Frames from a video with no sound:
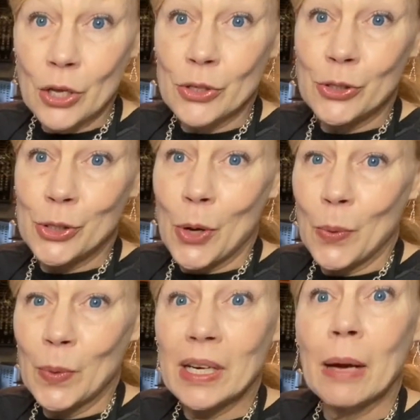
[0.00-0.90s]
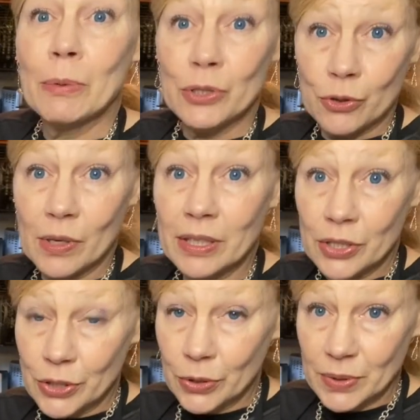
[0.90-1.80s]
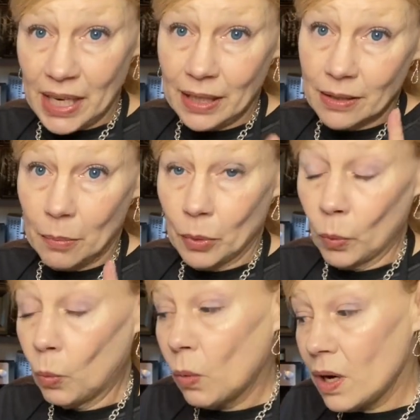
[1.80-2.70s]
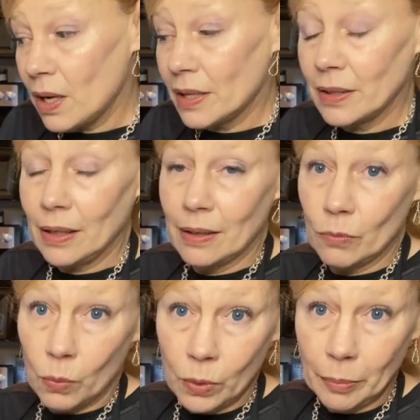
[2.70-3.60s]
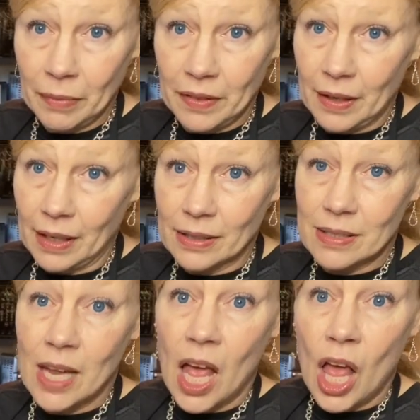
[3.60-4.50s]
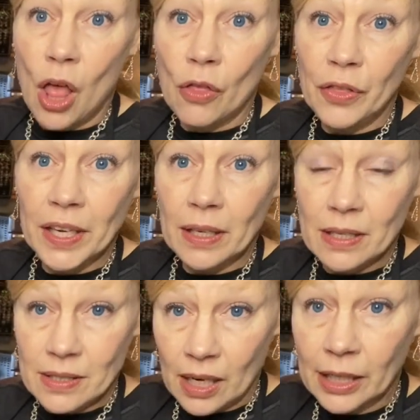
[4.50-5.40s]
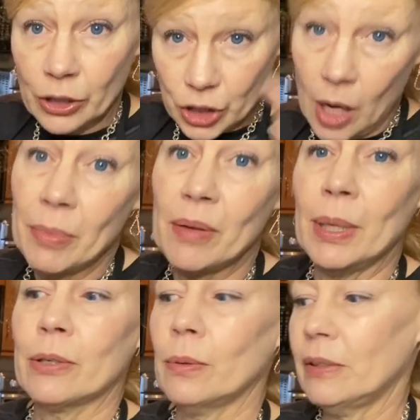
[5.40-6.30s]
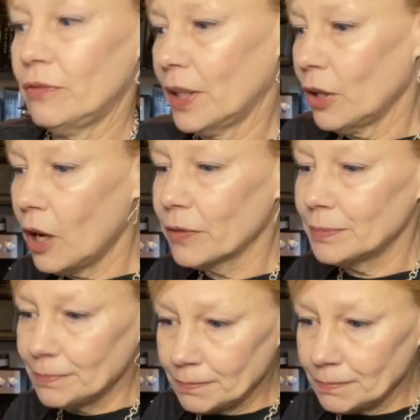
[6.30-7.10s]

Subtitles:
So when I was trying to do take number one and warm things, the entire top of the microwave fell off.